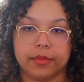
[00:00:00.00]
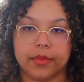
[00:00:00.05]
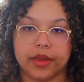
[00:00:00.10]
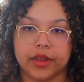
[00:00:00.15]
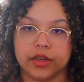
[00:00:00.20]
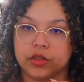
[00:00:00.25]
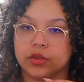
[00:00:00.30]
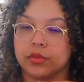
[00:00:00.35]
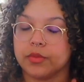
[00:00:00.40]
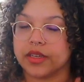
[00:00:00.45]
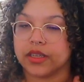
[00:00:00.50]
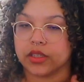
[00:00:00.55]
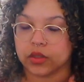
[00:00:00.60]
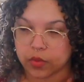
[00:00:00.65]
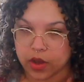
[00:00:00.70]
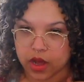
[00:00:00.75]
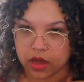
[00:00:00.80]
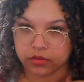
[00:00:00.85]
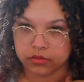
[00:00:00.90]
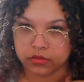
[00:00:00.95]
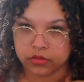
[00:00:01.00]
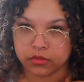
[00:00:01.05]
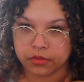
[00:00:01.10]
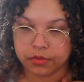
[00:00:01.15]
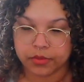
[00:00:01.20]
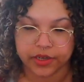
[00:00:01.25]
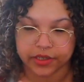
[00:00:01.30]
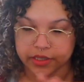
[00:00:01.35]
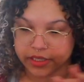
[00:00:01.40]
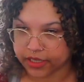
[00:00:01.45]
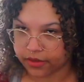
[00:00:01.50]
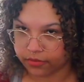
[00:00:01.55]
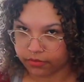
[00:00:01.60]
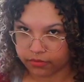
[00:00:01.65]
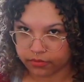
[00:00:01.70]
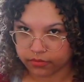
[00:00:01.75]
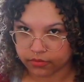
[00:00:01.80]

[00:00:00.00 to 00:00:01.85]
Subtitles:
into me as well, period.